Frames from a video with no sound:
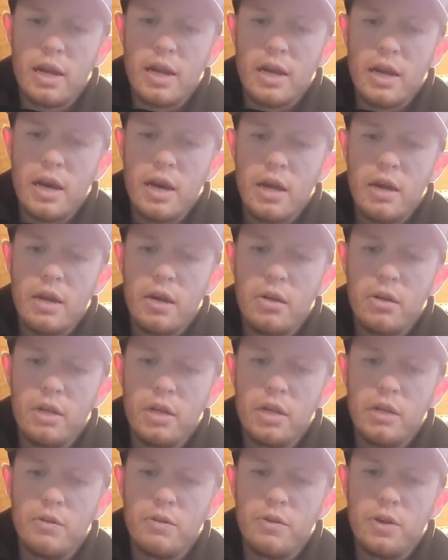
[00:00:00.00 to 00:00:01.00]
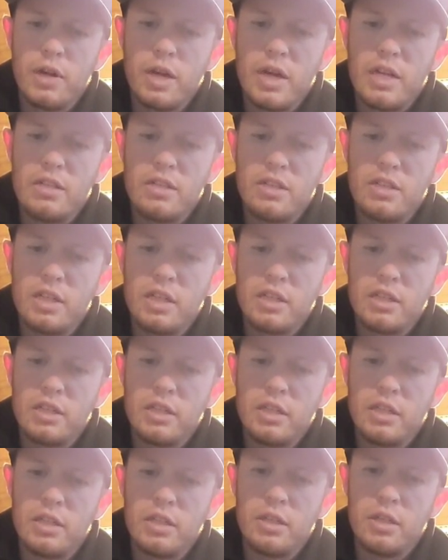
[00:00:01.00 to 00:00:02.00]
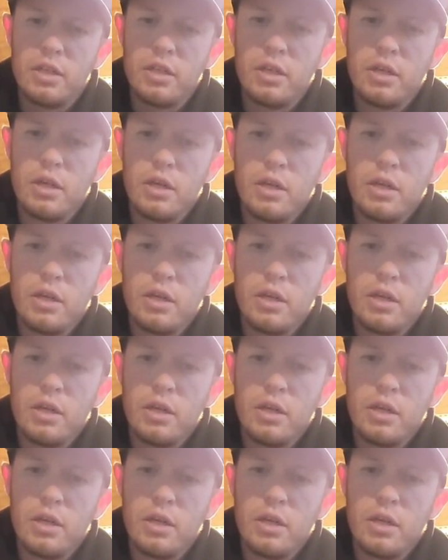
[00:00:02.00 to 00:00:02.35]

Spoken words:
that I got are these finesse 6-inch